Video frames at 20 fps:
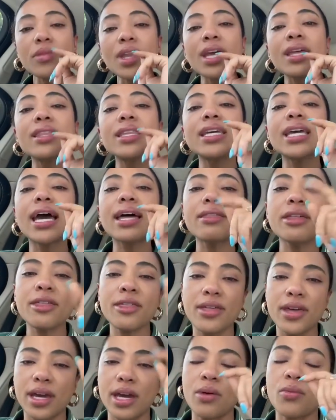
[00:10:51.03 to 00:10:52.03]
The other
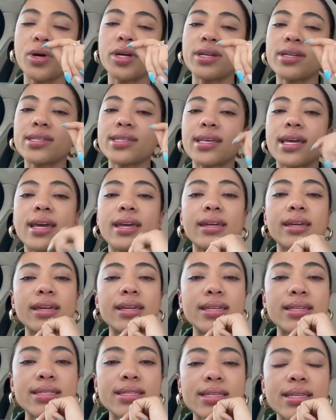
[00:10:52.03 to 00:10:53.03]
thing I want to say
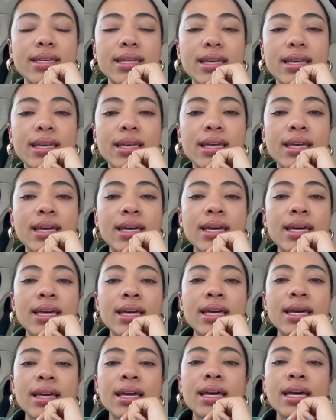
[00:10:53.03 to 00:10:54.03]
is,
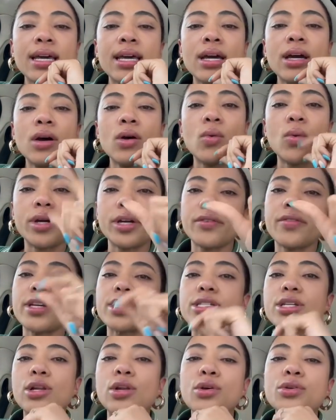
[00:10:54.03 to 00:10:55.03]
one of
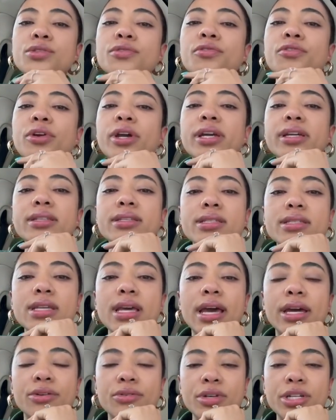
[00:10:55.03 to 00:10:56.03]
his close friends
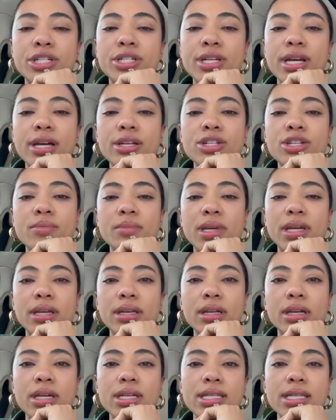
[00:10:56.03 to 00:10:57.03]
had reached out to
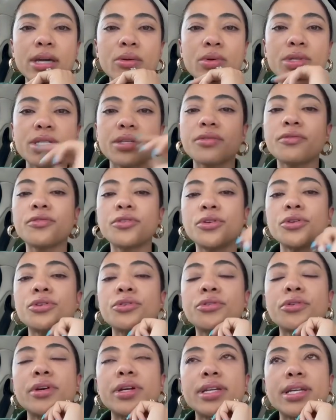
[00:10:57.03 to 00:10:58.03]
me because there was a
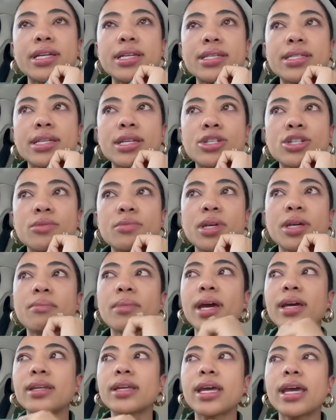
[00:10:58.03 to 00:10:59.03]
funeral, and he said to me,
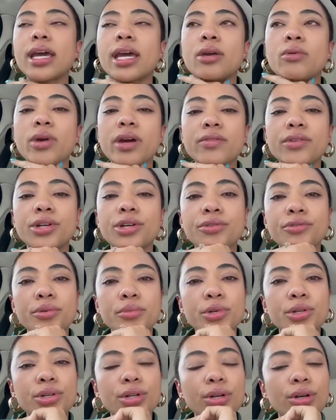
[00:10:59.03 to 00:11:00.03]
Amanda, hey, we haven't heard
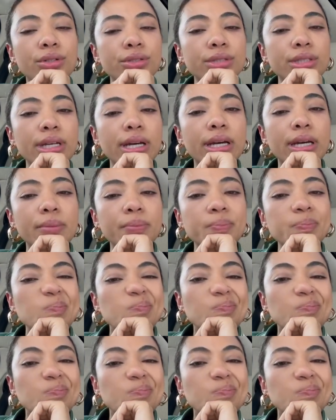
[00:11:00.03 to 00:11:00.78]
from you in a long time.